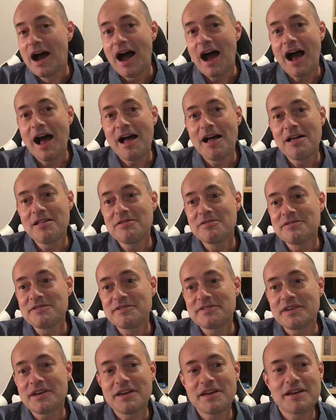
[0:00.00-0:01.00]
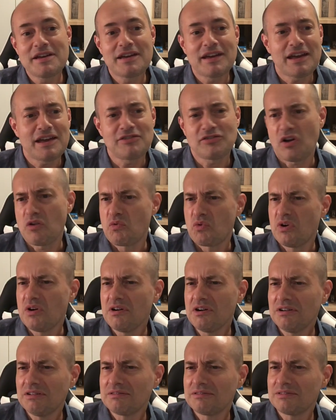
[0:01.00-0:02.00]
And he's like,
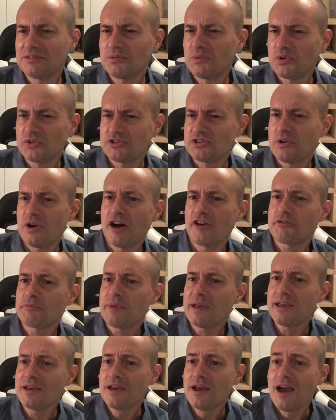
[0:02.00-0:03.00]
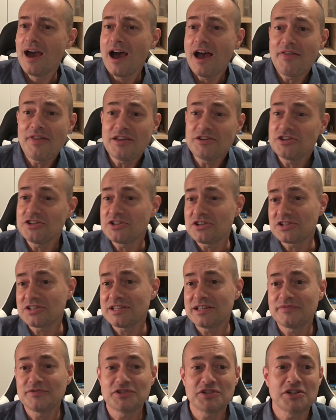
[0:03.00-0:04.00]
"What? What did you ask me?" And then she just
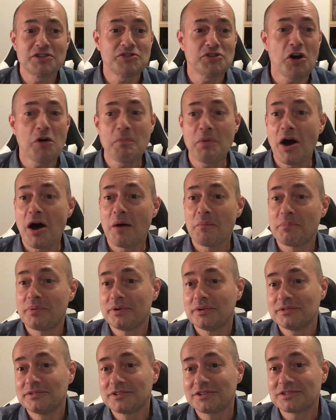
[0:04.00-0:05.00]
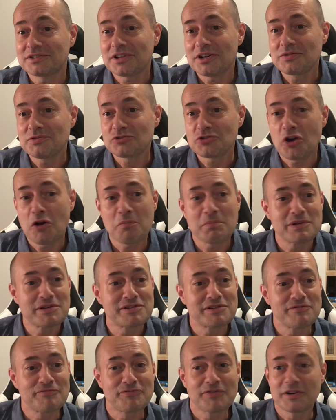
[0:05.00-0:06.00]
lifts her top up, just goes
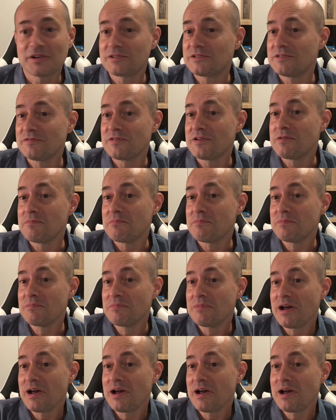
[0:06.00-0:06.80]
topless in front of him.